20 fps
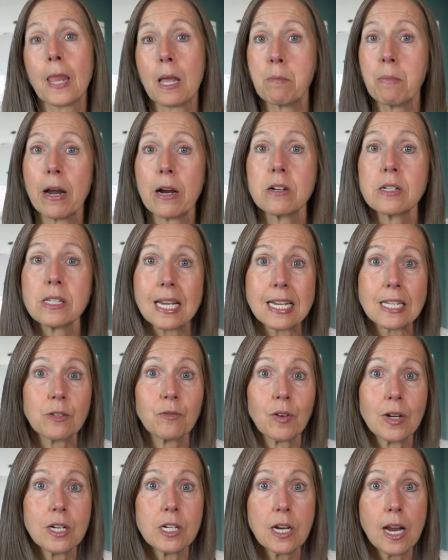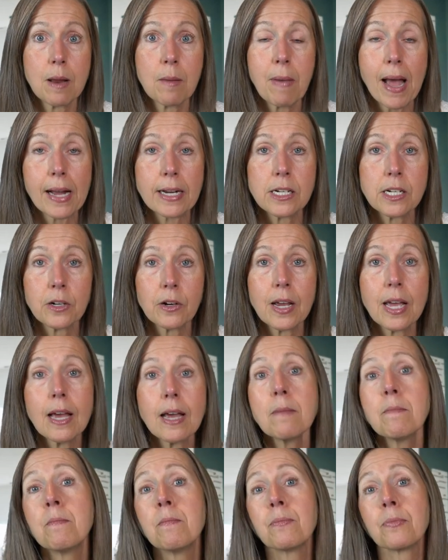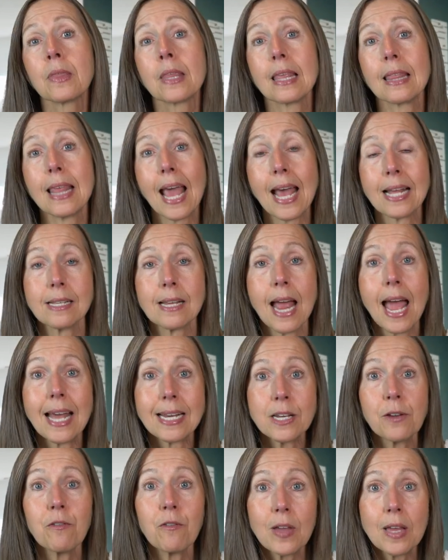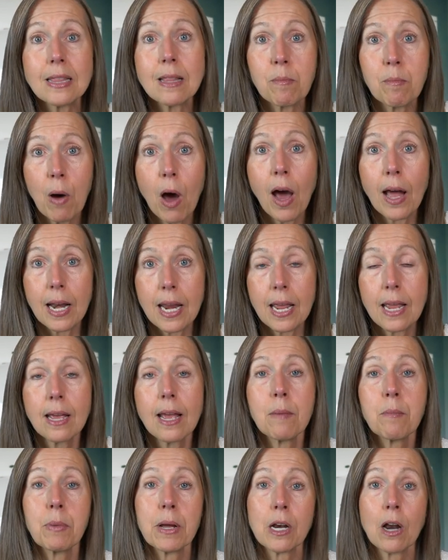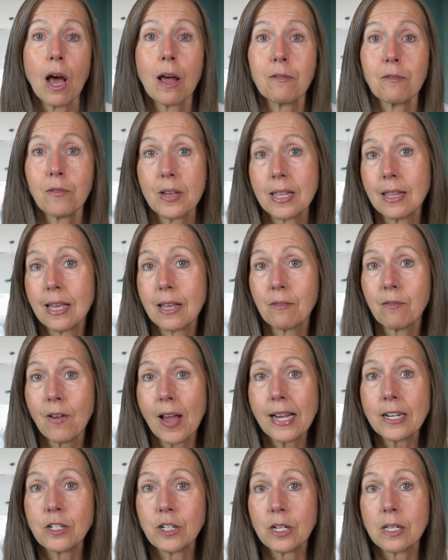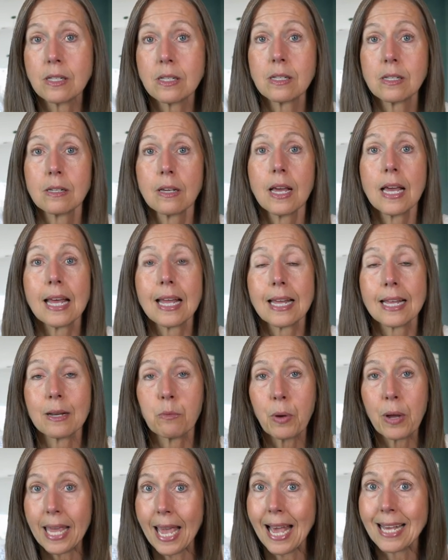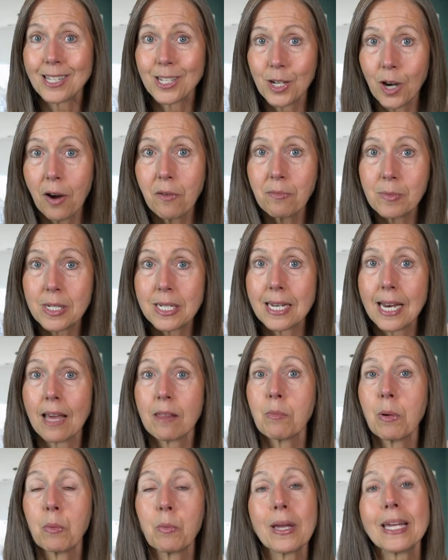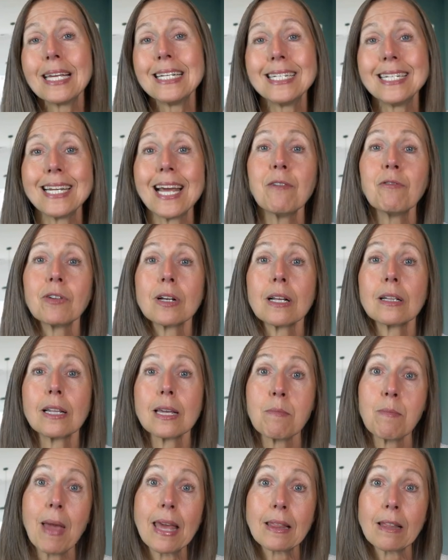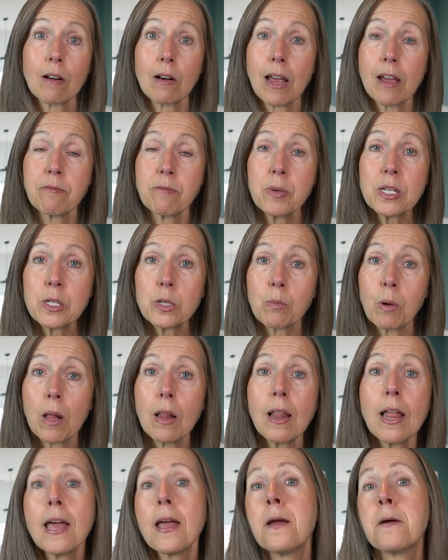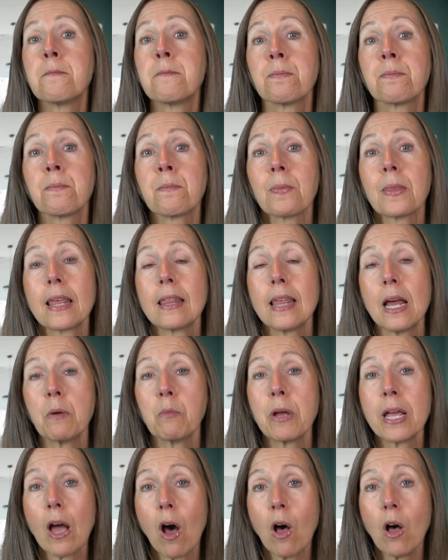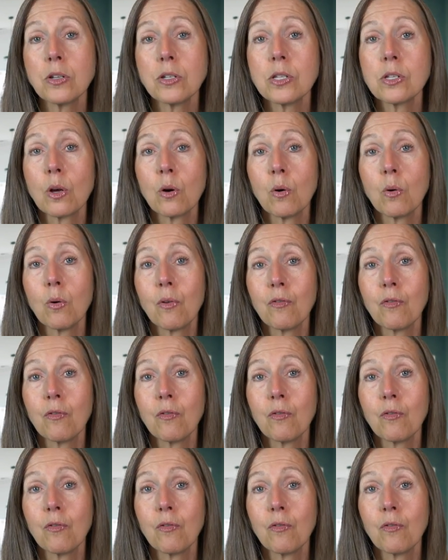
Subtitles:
parasites, fungi, and bacteria, and to feed the body, but not feed the infections. We can't starve them to death, but we can definitely make their life miserable. Then we also